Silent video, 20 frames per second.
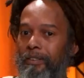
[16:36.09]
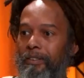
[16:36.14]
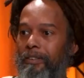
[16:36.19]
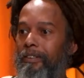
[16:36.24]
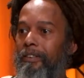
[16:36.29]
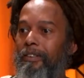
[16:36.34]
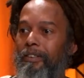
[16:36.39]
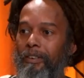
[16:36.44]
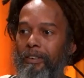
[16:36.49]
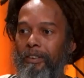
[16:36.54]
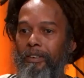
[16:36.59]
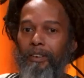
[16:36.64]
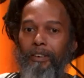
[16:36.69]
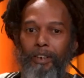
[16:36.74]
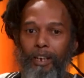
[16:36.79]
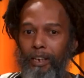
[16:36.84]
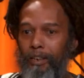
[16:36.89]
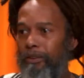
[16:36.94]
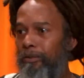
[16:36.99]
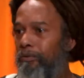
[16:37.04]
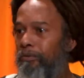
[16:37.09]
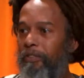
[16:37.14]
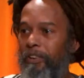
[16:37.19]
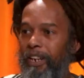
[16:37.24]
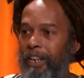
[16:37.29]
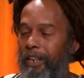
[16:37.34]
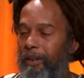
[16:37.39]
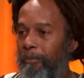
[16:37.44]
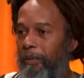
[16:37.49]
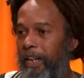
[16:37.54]
Uh-huh. Right. And you
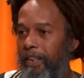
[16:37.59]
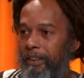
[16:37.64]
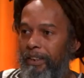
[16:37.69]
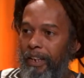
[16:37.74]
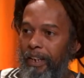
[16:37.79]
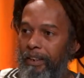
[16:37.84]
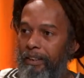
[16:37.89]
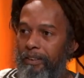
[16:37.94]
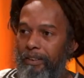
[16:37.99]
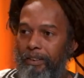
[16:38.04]
forgot about that.